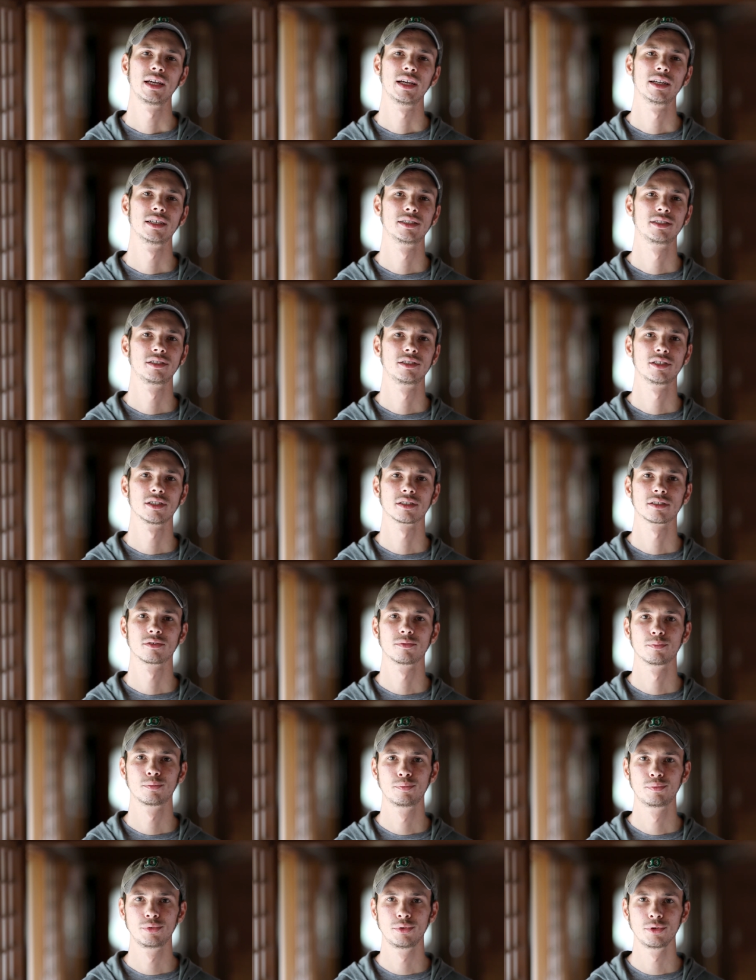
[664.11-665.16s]
it's just
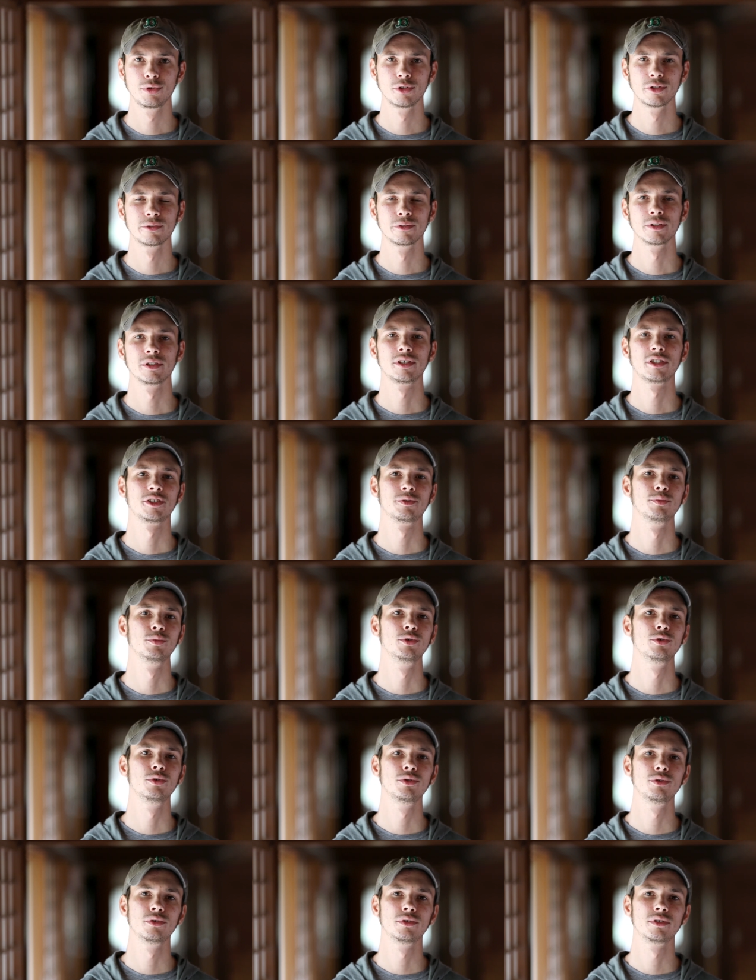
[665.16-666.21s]
beautifully
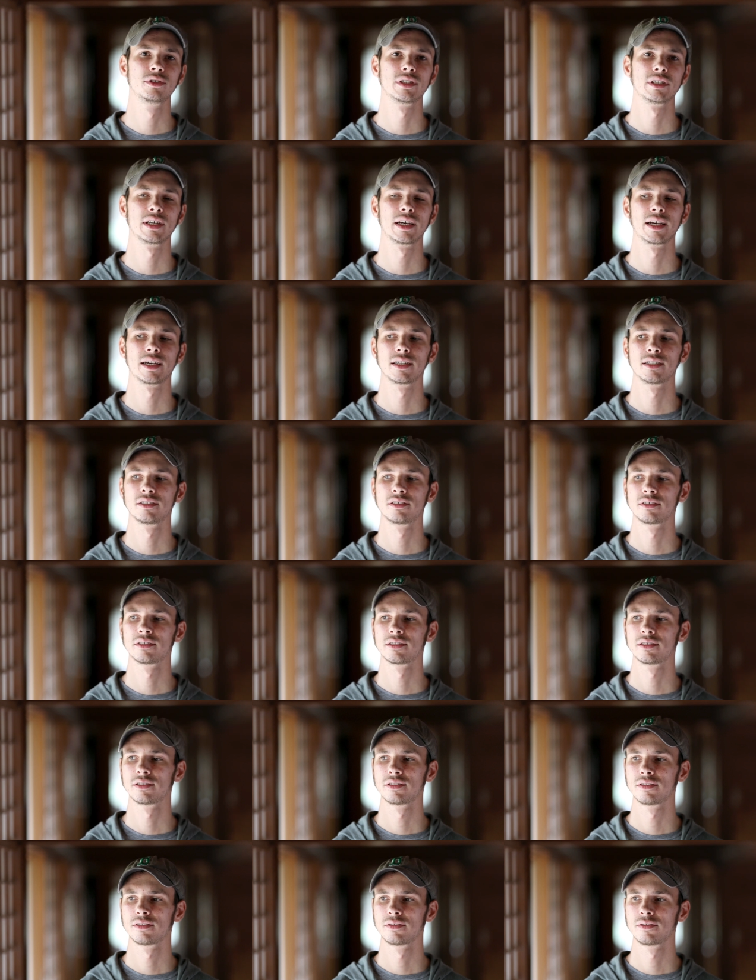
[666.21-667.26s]
smooth
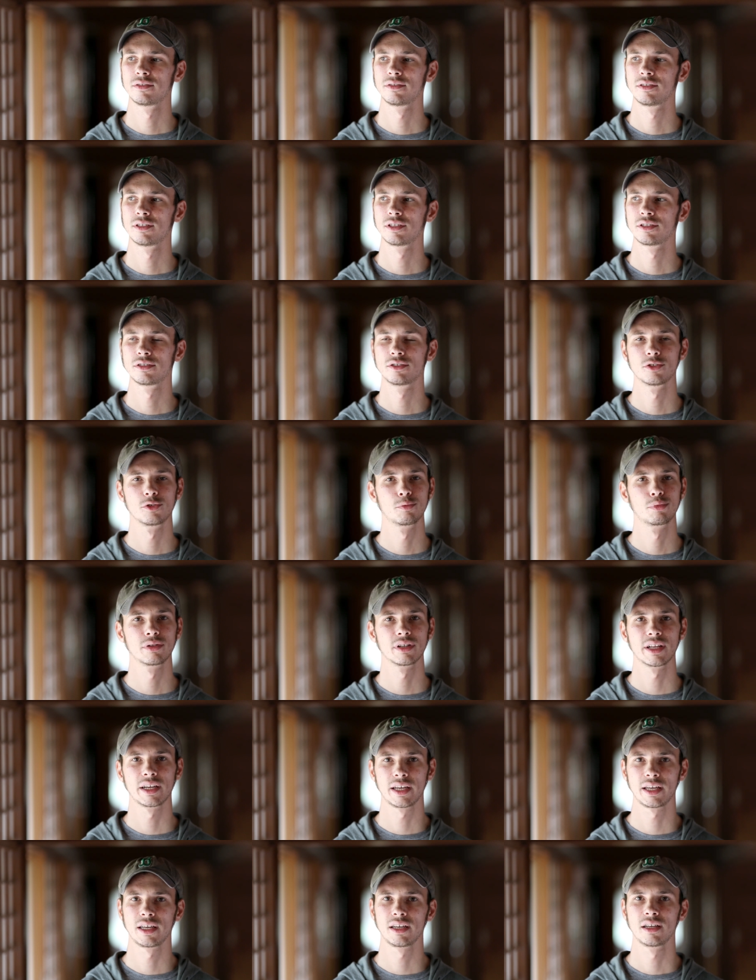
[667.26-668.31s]
and there's no
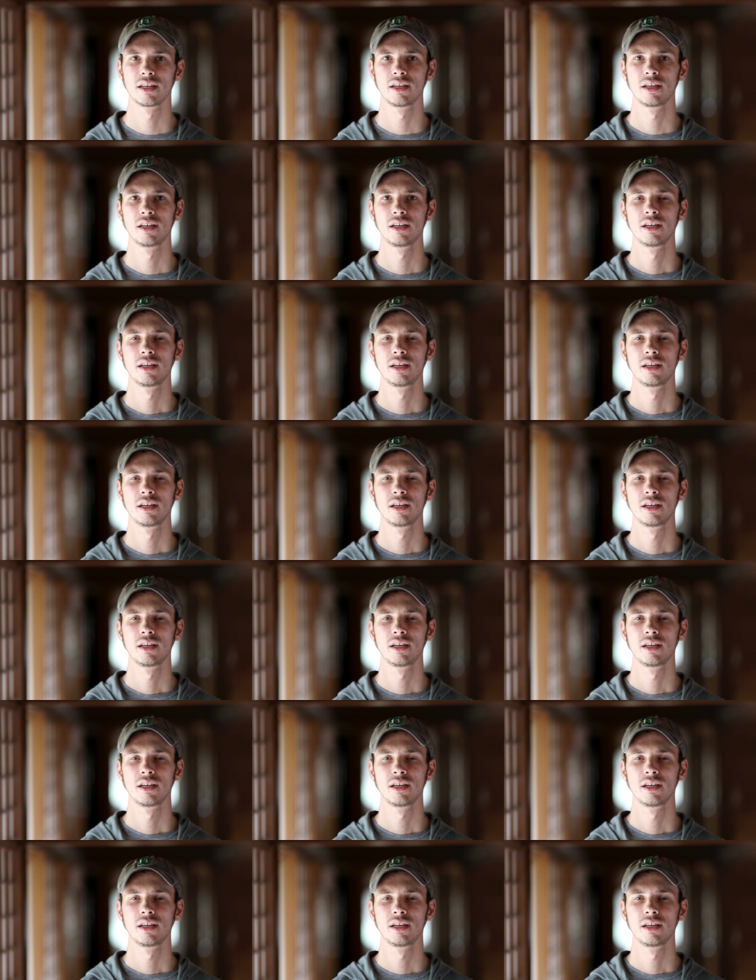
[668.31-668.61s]
play.